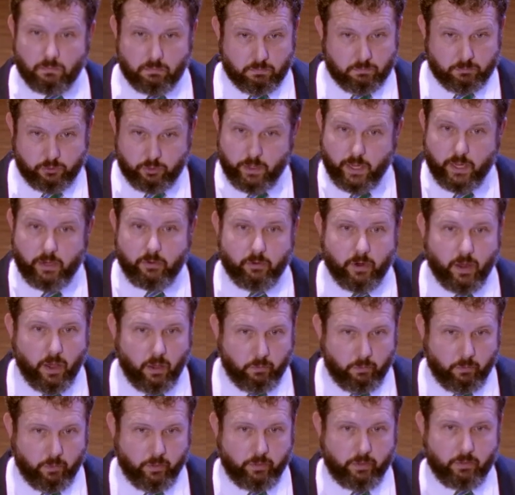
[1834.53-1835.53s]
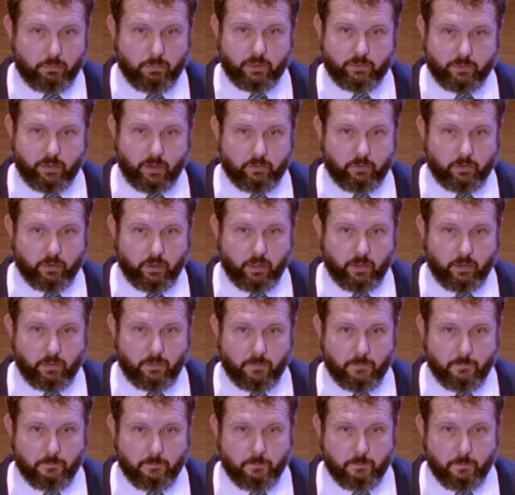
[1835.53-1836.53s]
train your algorithm, et cetera,
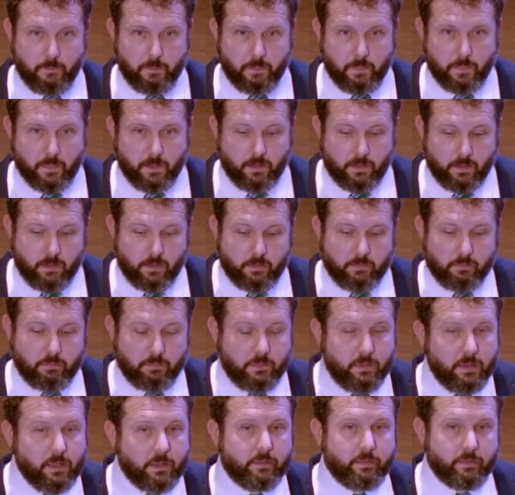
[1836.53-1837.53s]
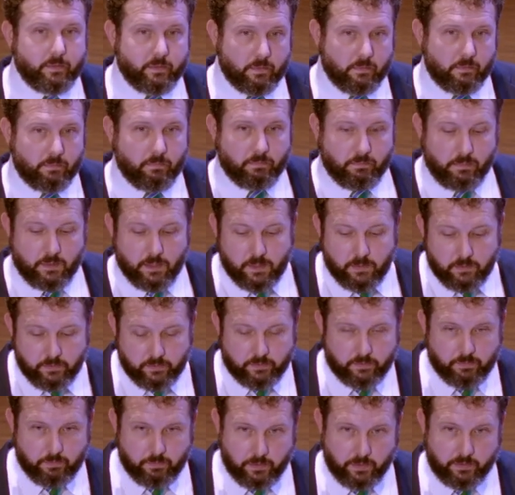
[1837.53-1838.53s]
these
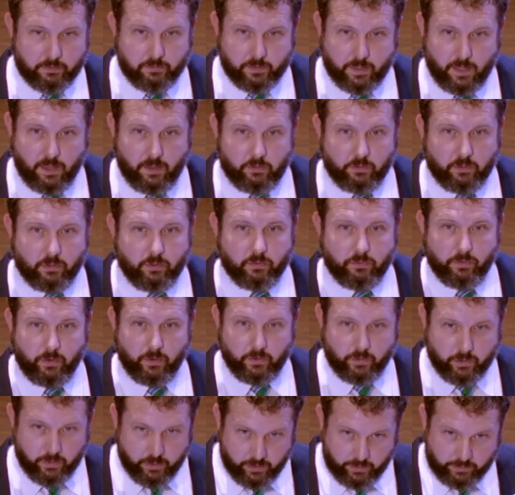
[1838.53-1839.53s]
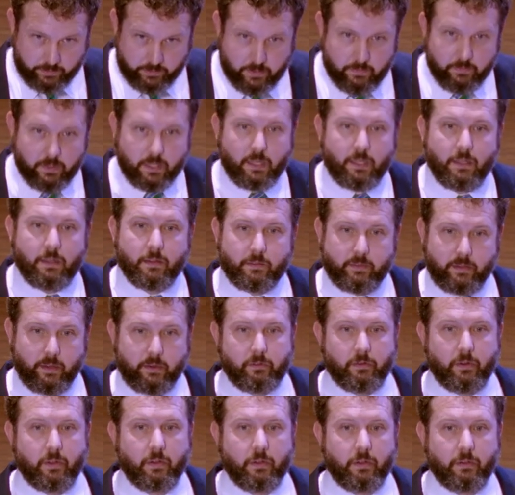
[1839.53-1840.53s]
specifications for connectivity, et
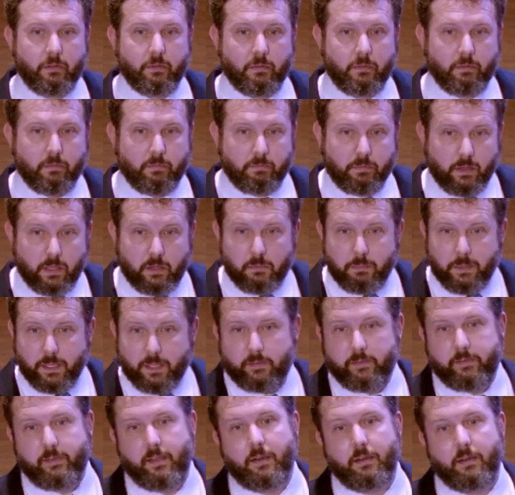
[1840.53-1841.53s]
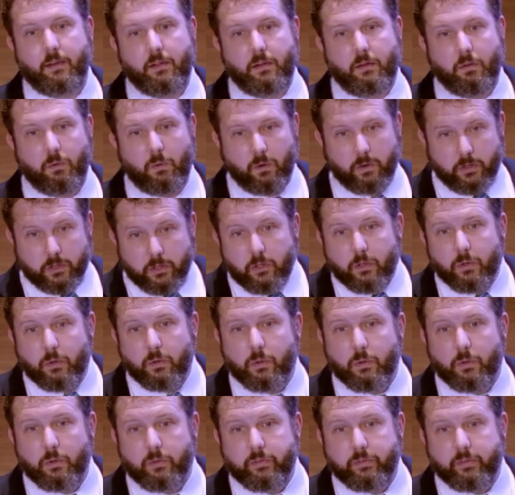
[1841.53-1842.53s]
cetera, they could be extended or
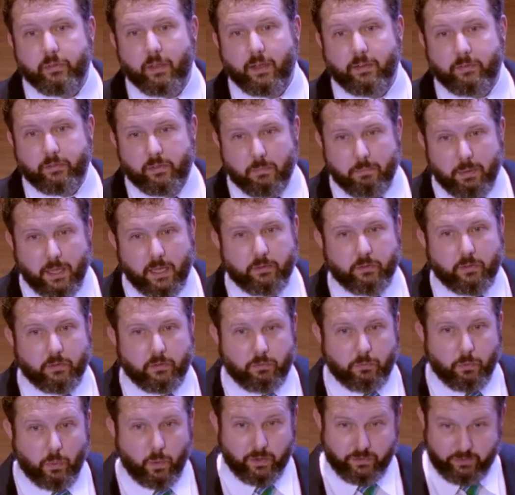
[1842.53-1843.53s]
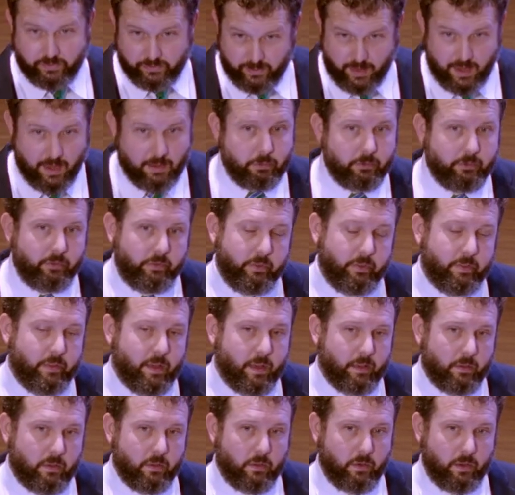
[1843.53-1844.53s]
used as the basis for establishing
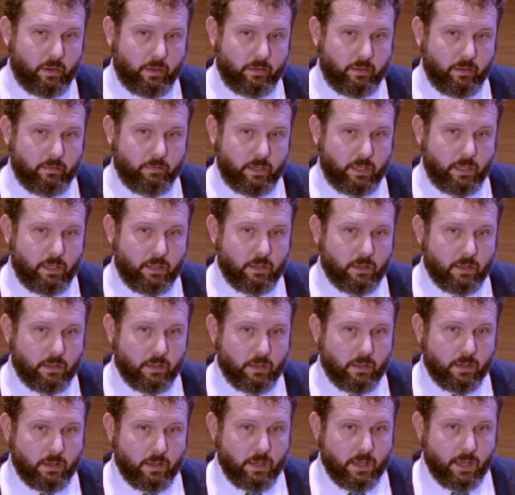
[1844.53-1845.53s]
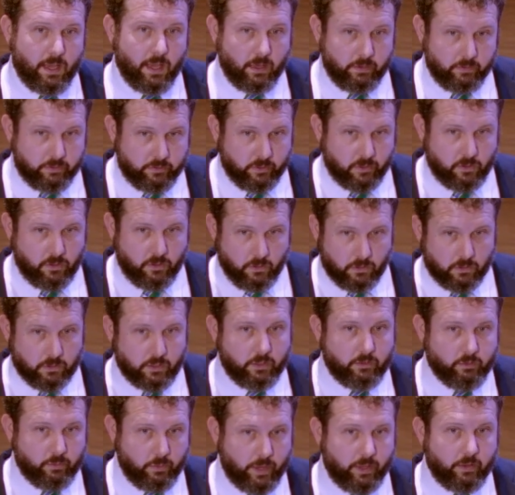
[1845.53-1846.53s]
that connectivity and securely
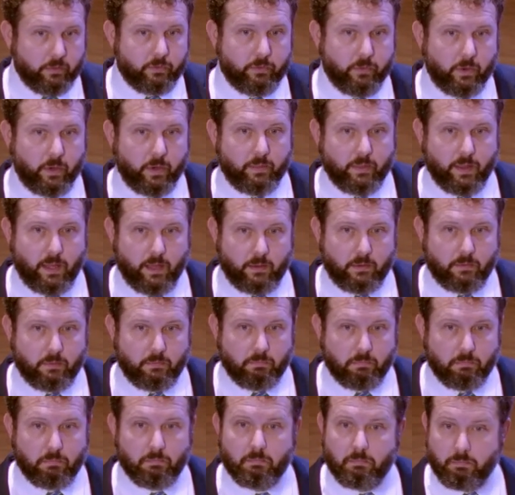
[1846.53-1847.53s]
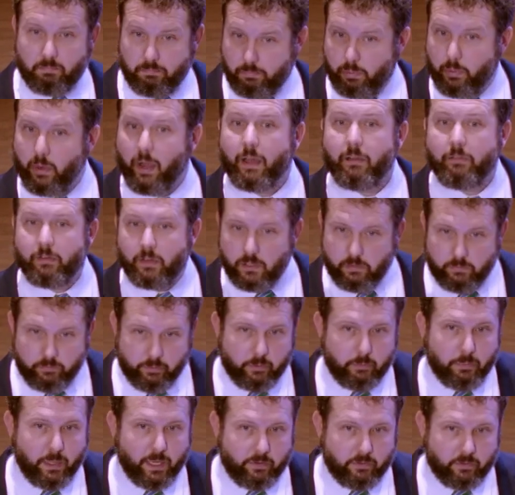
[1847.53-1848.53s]
transferring that private
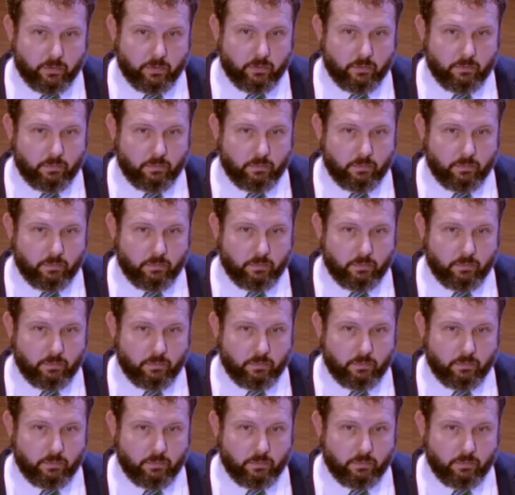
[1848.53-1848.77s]
information